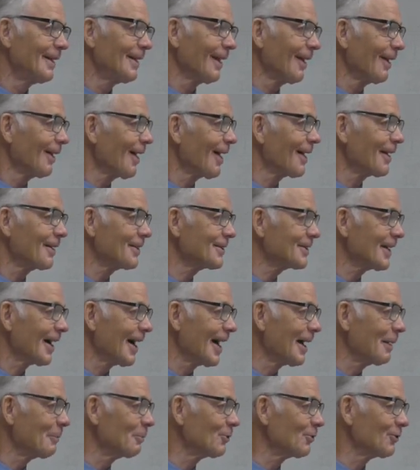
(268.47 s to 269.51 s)
a lot of
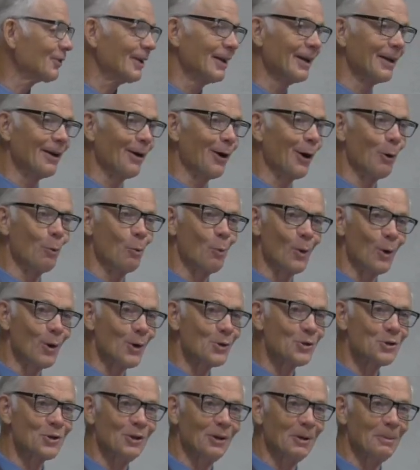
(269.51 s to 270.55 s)
times in our
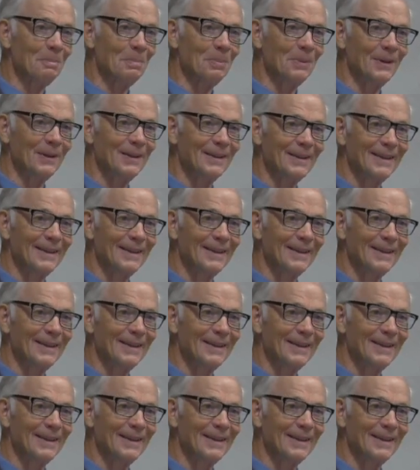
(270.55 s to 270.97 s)
worship.